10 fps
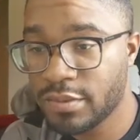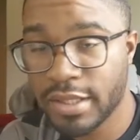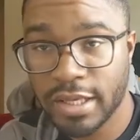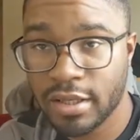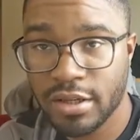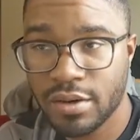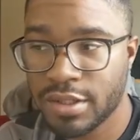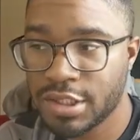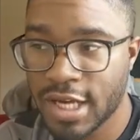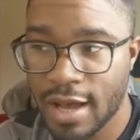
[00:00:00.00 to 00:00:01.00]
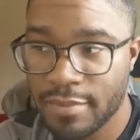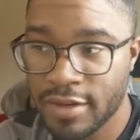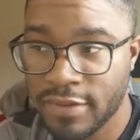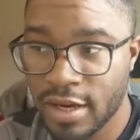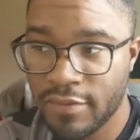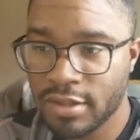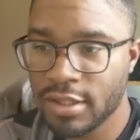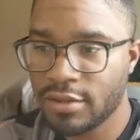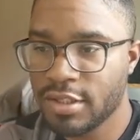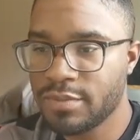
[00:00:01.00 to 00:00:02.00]
where they can go and shop if they ever
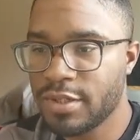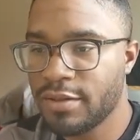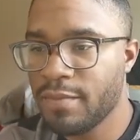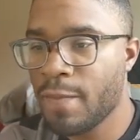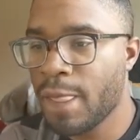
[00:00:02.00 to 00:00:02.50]
click on this button.